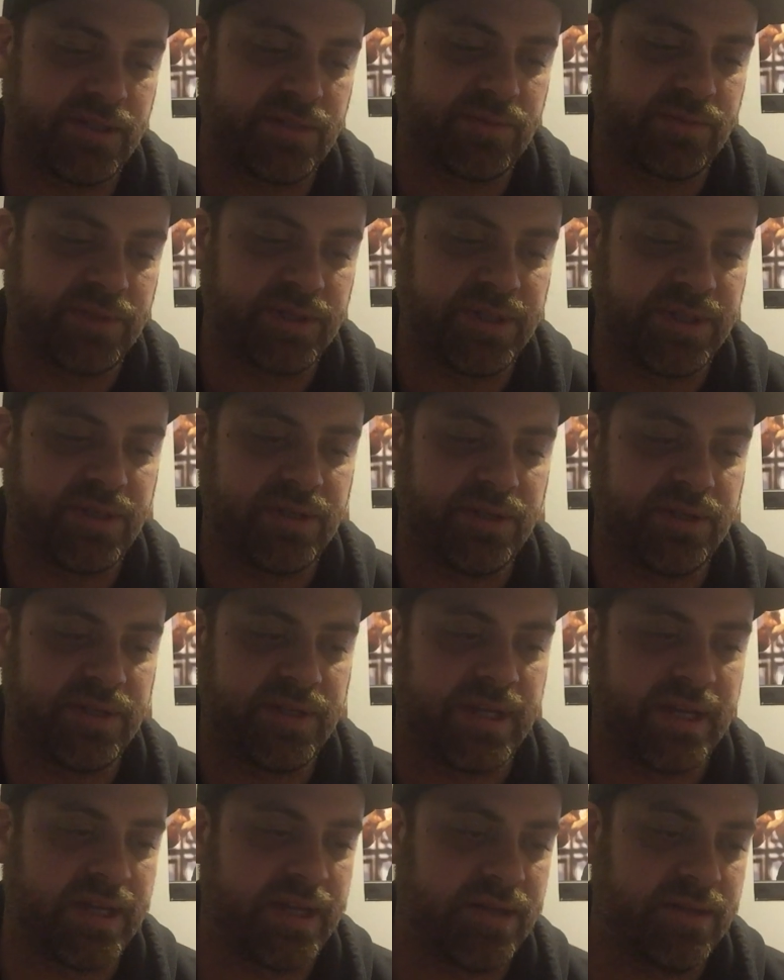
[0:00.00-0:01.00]
is really
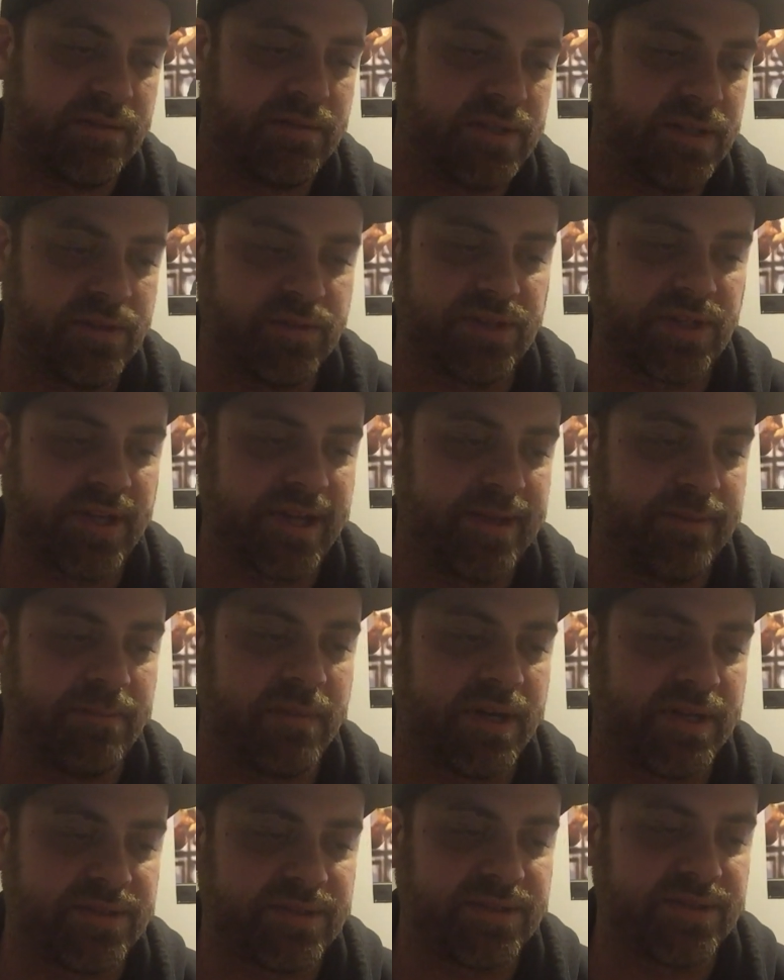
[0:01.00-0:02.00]
good in, you know, giant
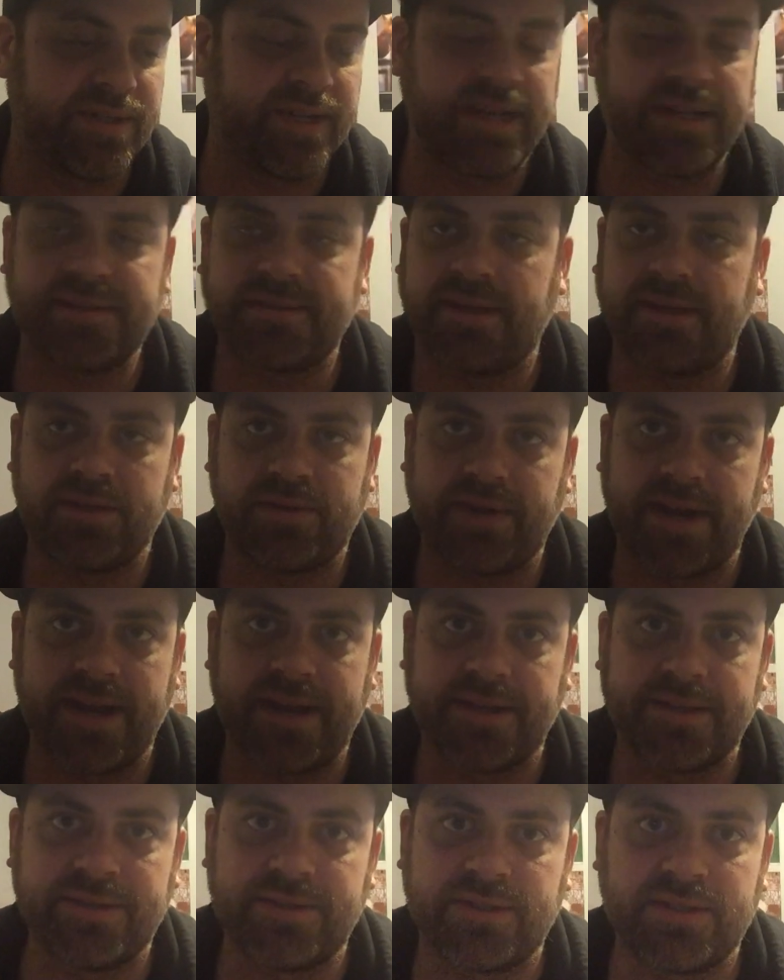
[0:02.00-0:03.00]
monster decks like
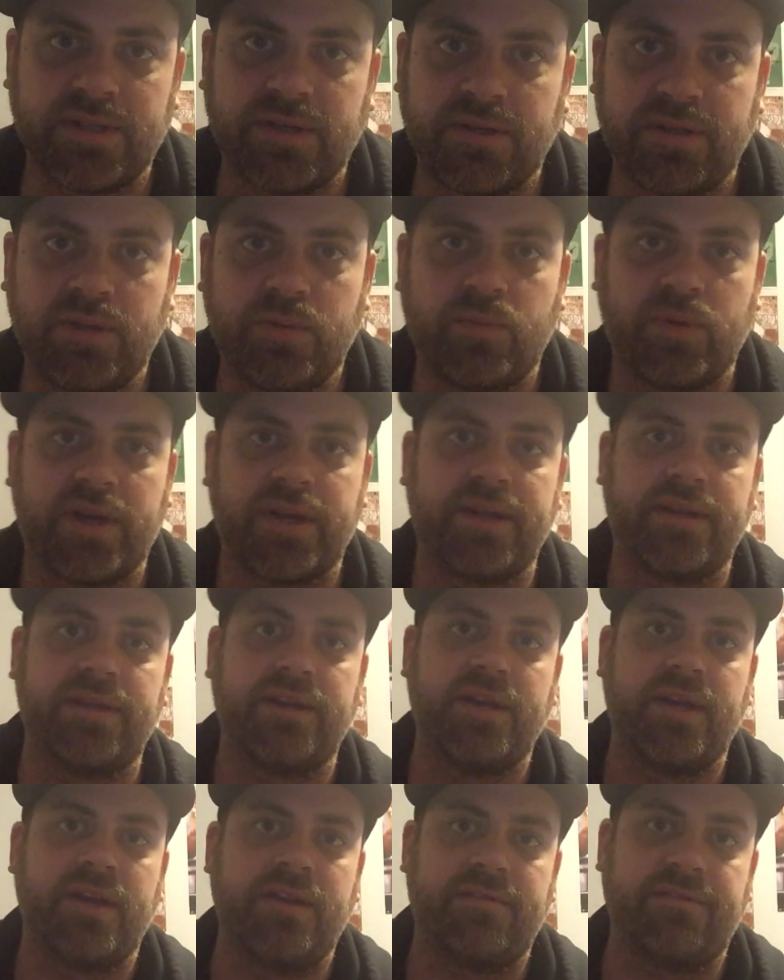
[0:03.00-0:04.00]
dragons. You know, you want to
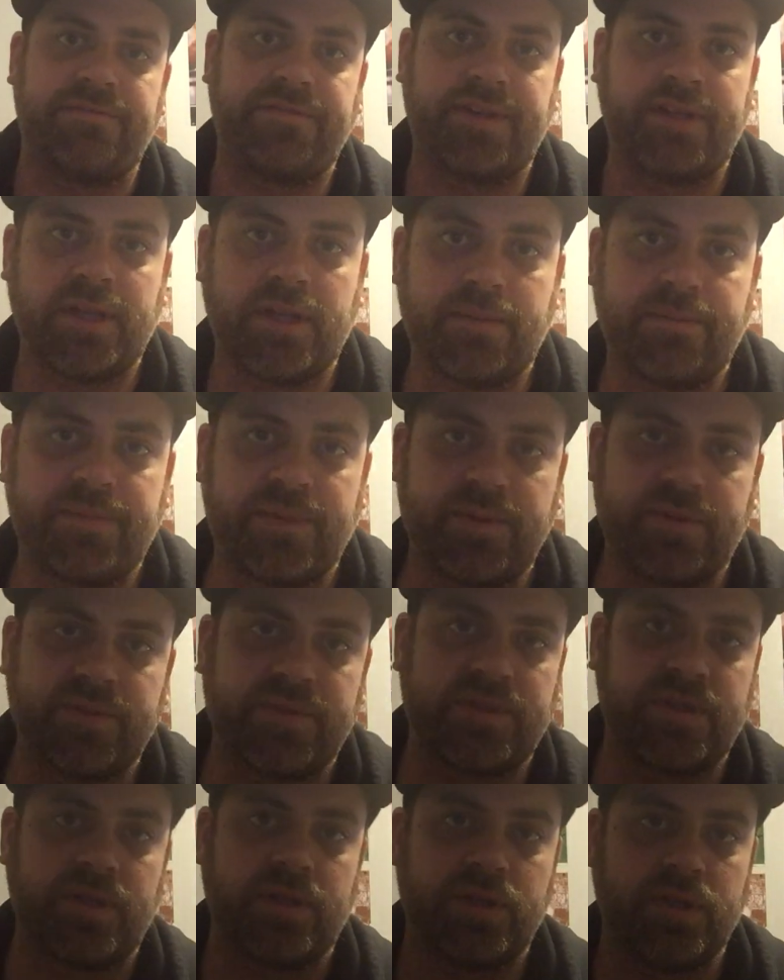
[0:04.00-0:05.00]
fill up
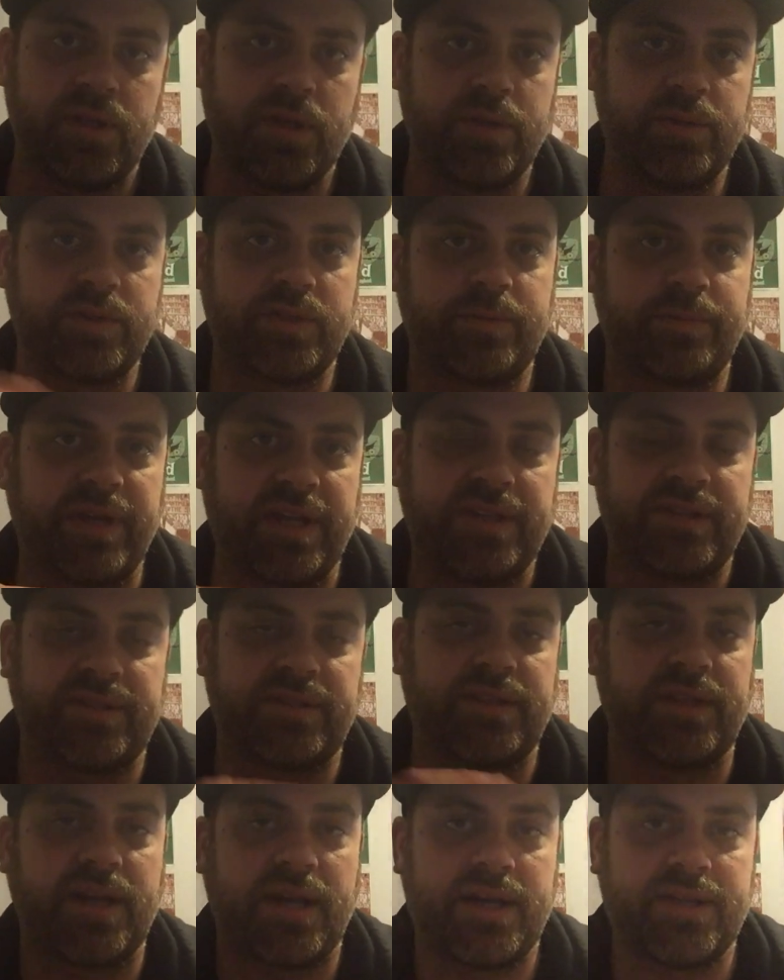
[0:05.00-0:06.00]
those low space
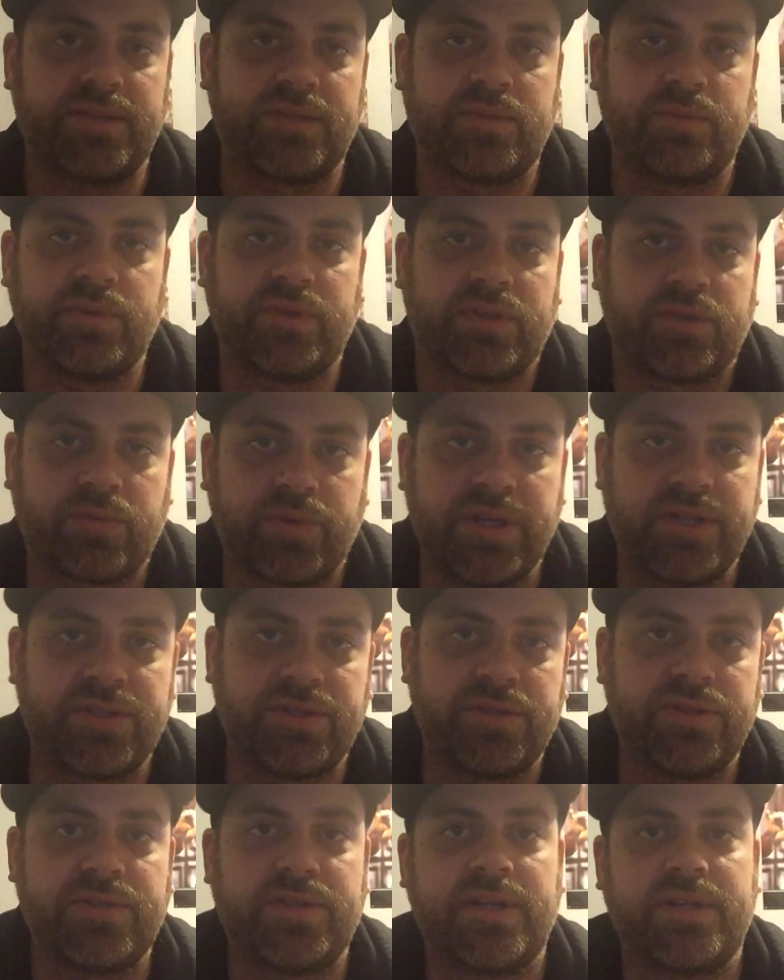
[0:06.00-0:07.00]
slots with
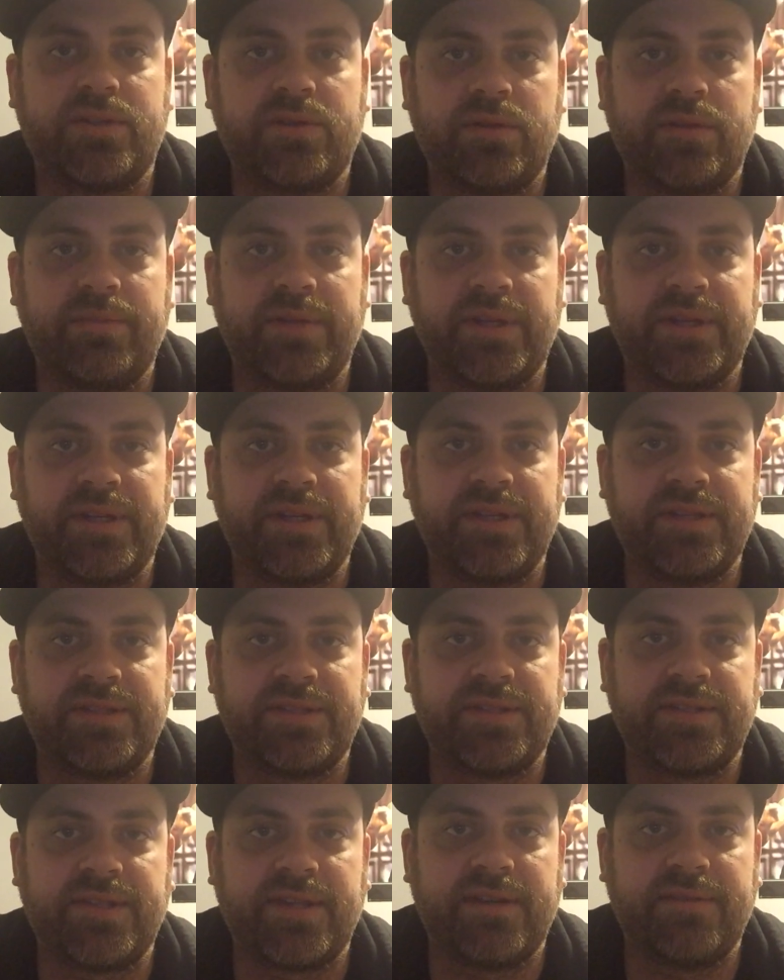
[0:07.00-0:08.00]
creatures that do abilities
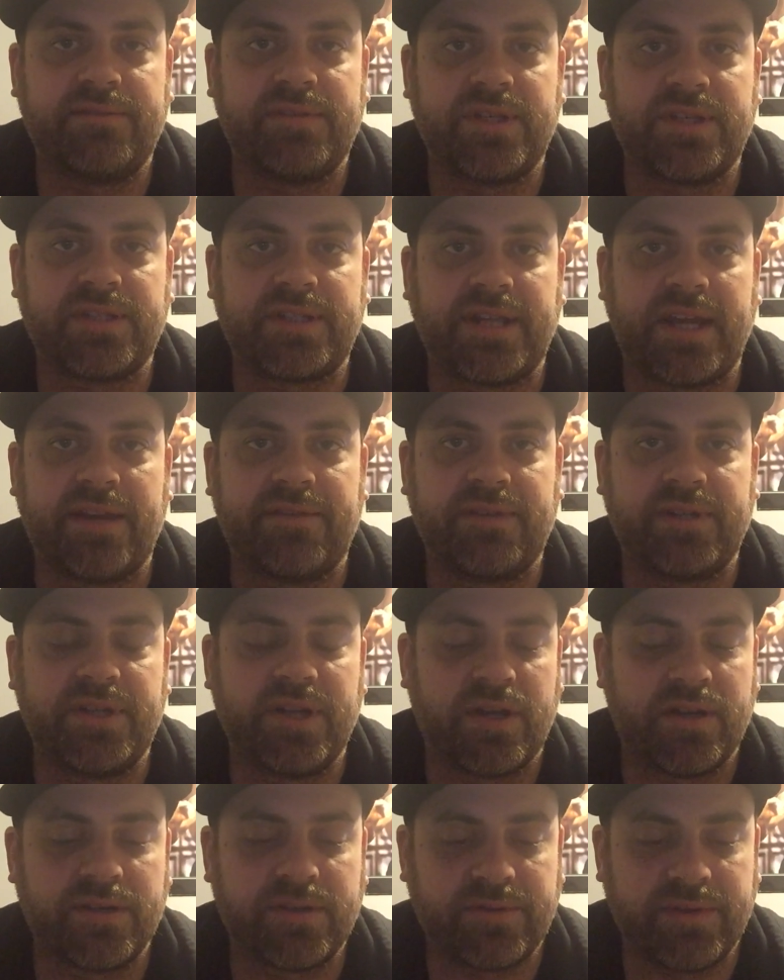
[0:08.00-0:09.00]
instead of just having
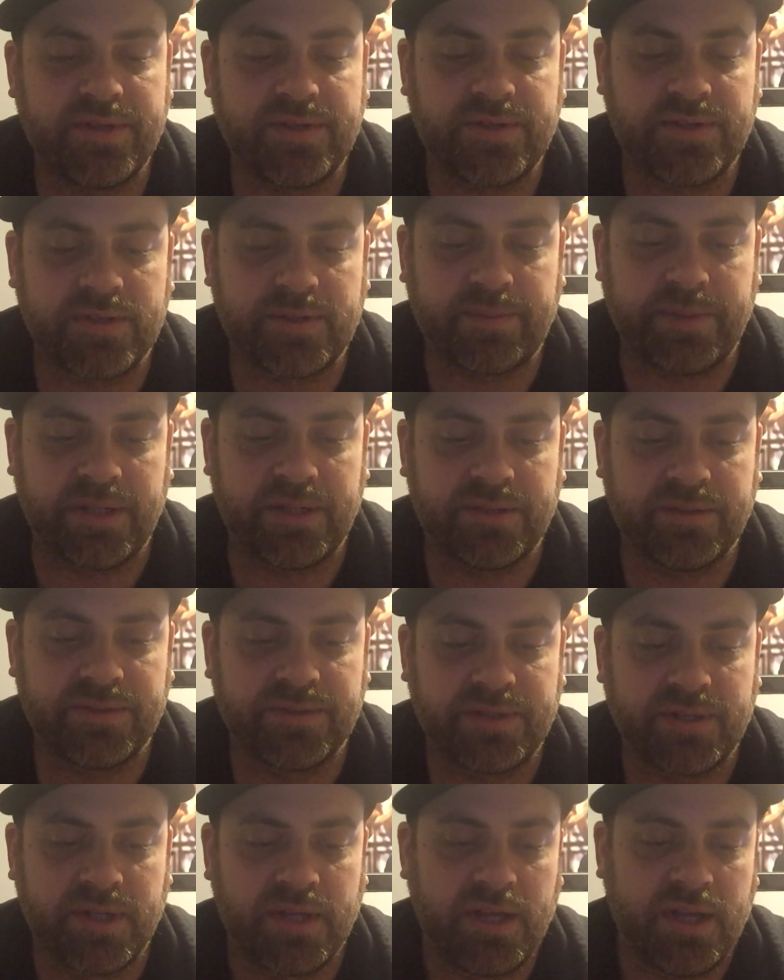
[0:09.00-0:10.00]
non-creature
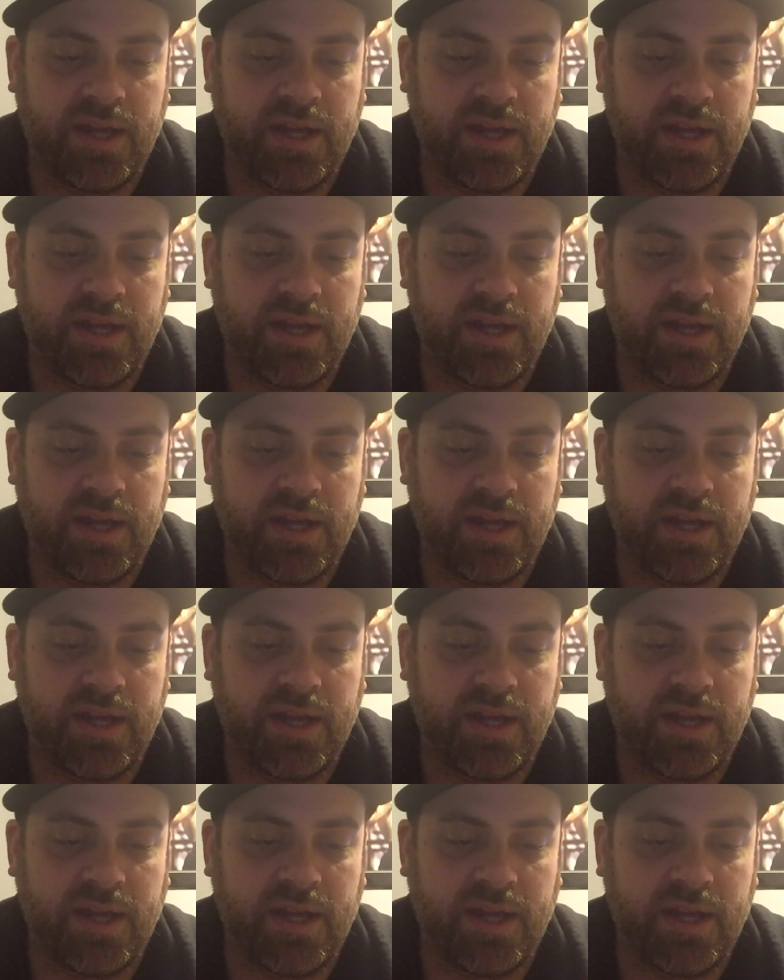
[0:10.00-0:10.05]
spells.